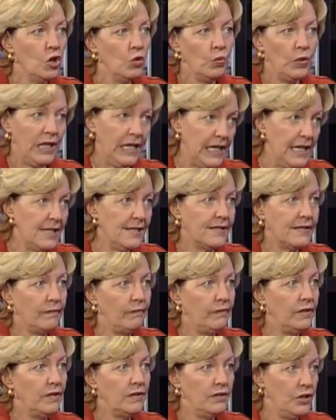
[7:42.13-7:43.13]
We need
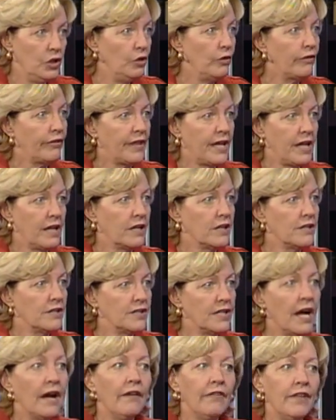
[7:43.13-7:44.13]
some new thinkers
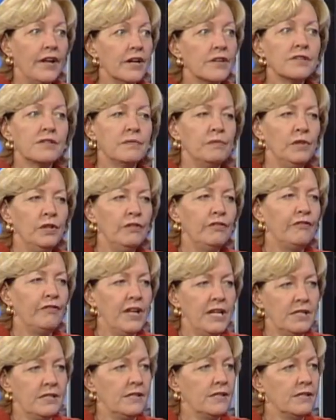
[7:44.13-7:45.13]
down there, some new
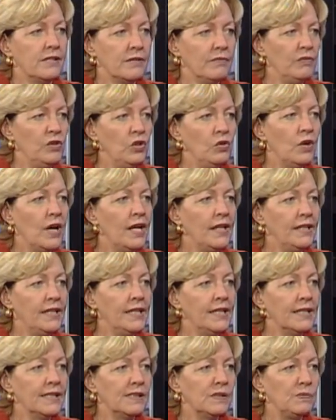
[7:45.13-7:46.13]
faces, some new
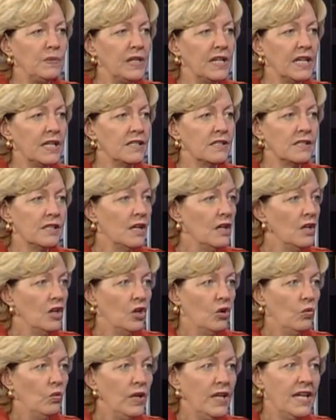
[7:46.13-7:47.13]
ideas, because
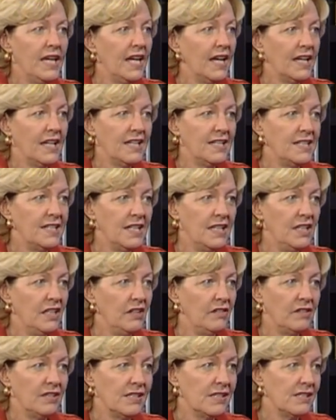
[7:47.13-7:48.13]
we can't
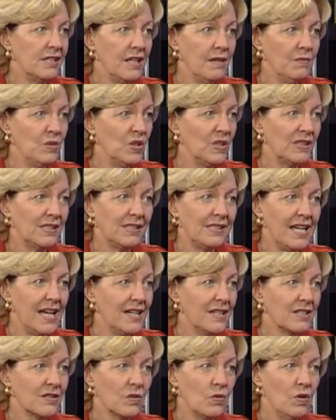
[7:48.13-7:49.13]
continue the same old
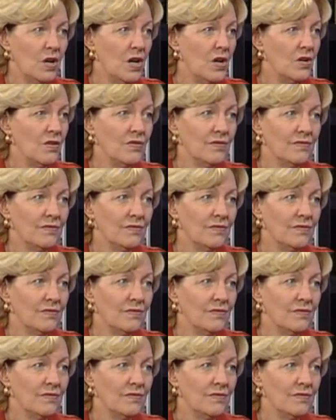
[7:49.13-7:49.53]
status quo.